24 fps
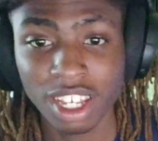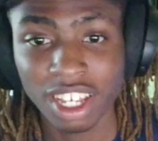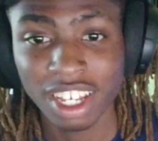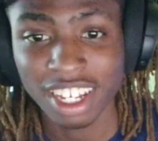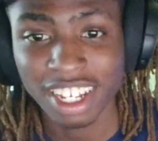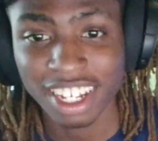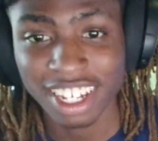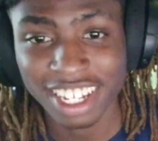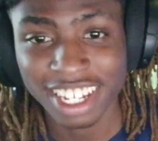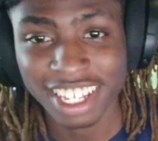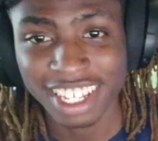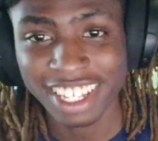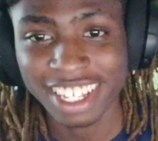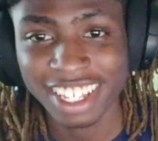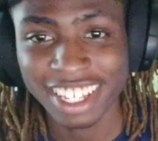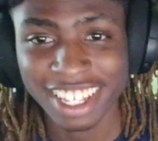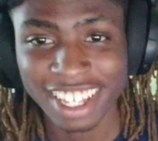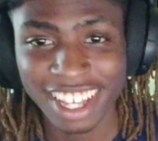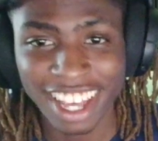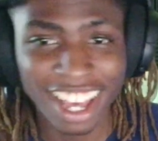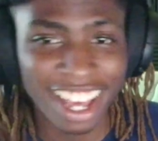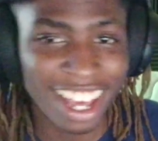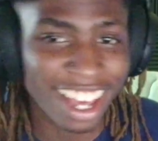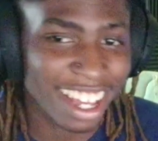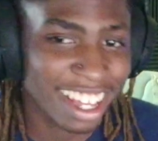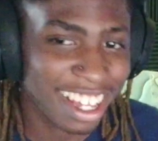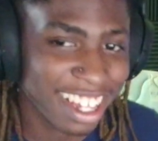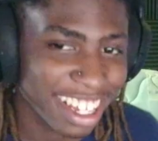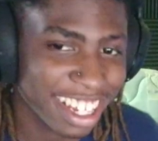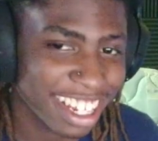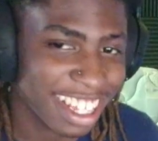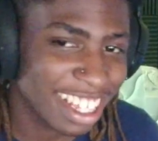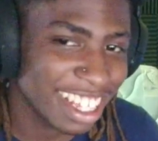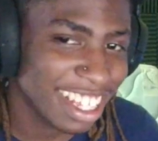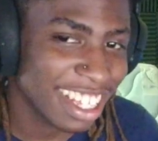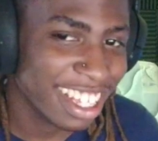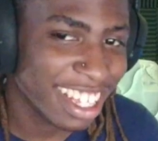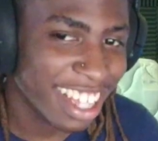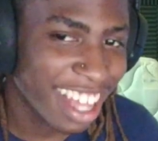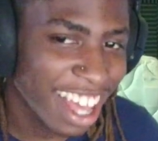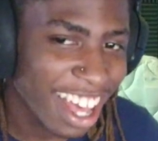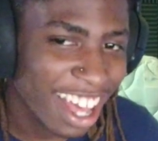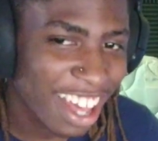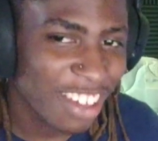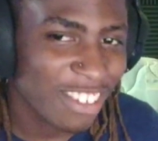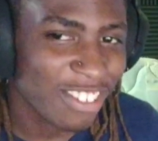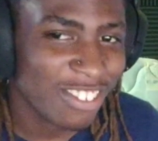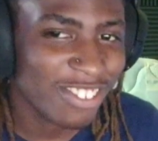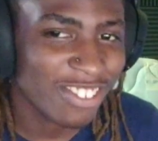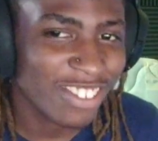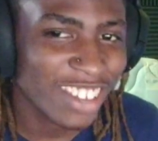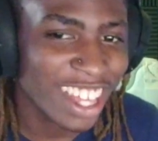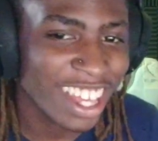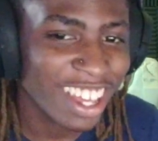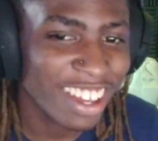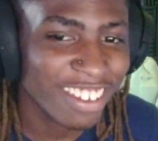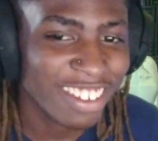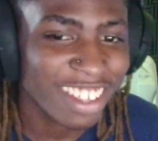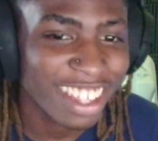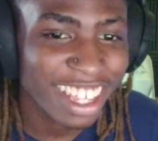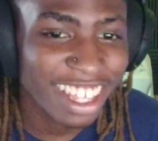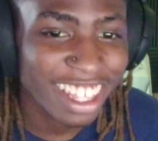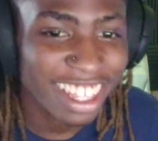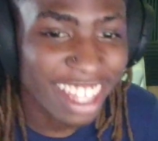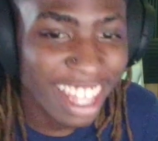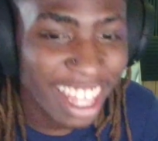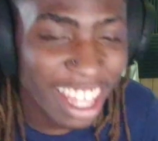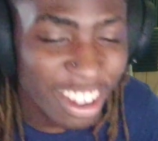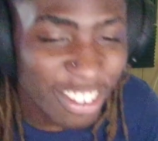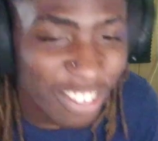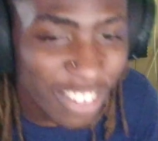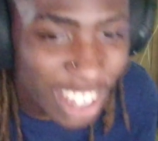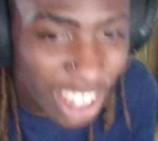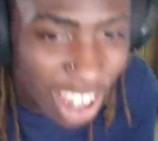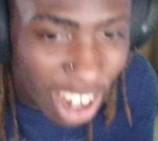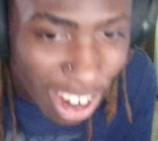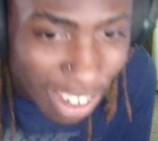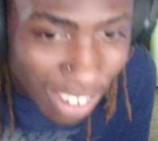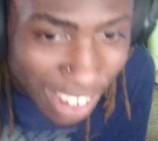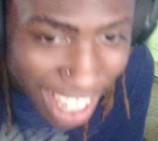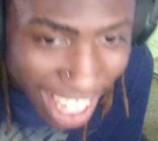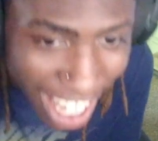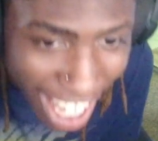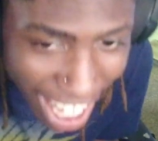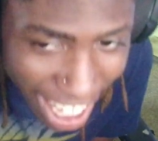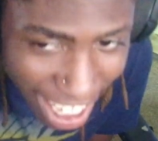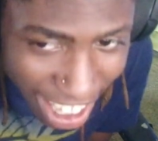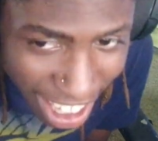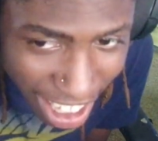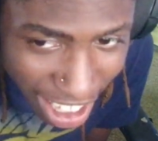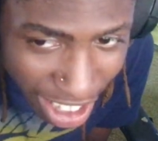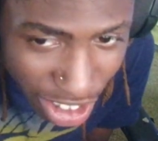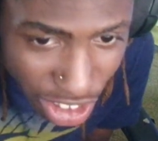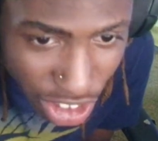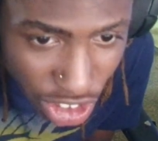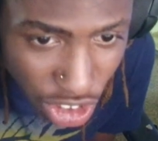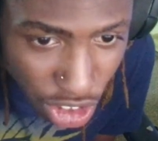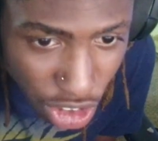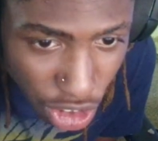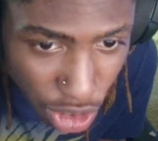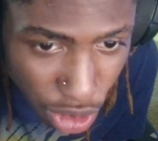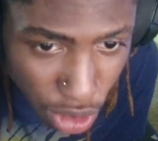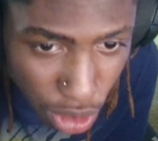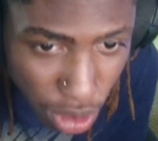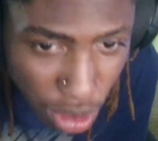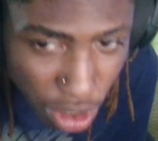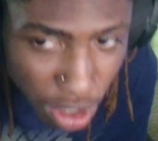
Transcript: Hoodie Khi, Hoodie Khi. Fam. Today we are reacting to